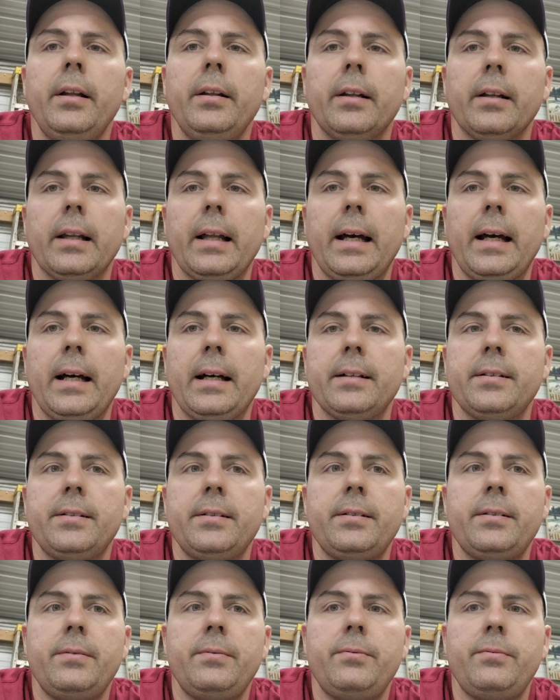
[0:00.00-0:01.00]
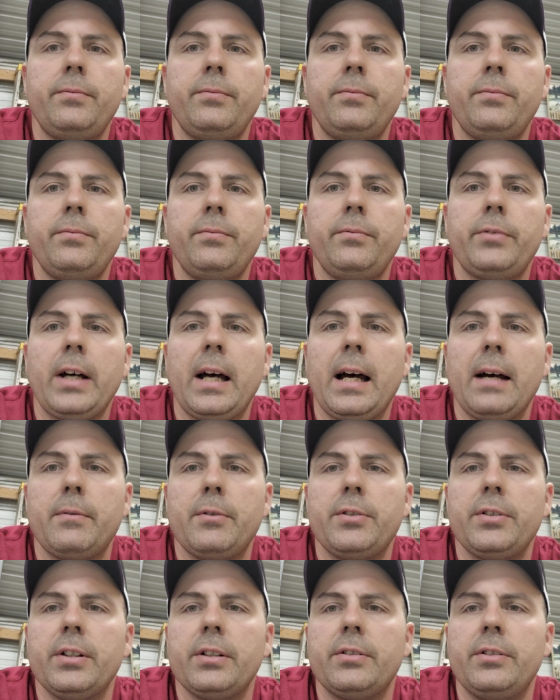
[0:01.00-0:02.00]
the last
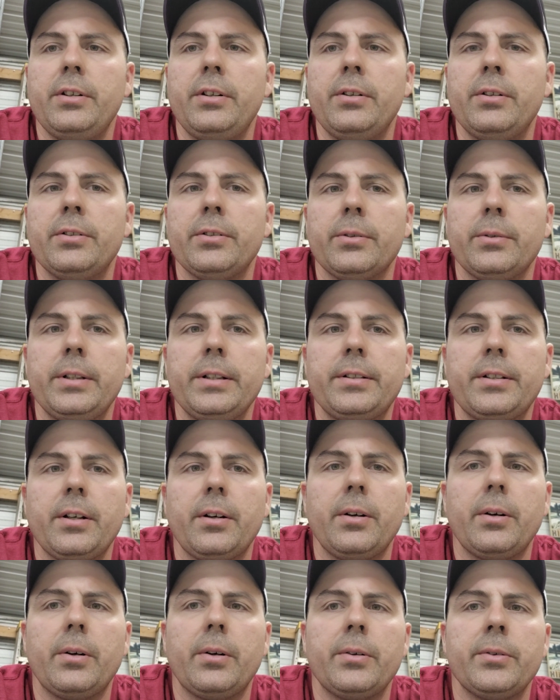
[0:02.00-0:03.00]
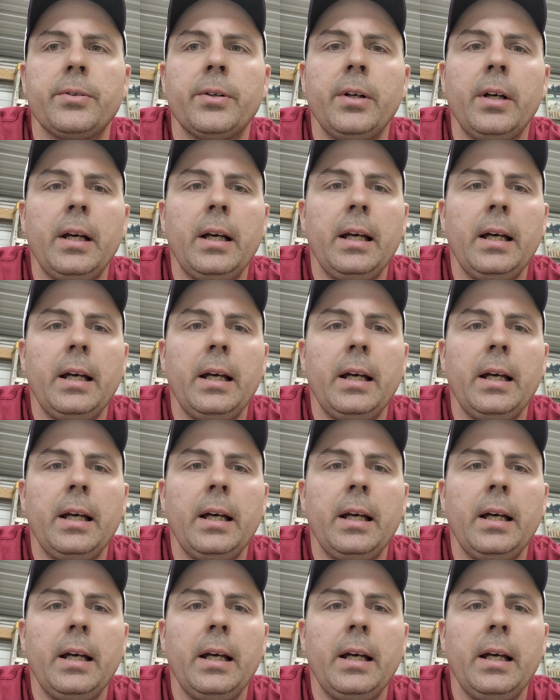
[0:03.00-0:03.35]
5 or 6 years on these cars,